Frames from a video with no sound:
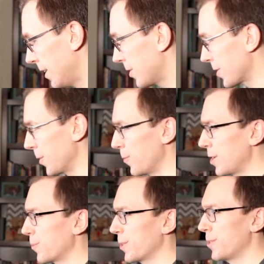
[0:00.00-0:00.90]
So
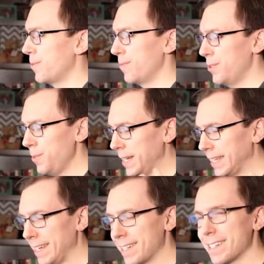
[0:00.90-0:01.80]
when we're doing
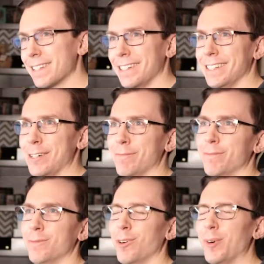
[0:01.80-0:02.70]
this,
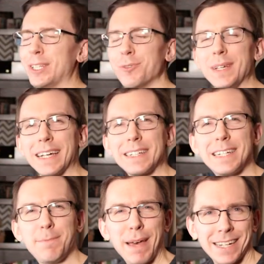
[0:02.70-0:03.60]
well, what do we
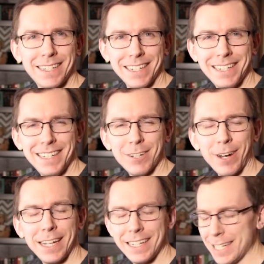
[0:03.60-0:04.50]
expect to see, right?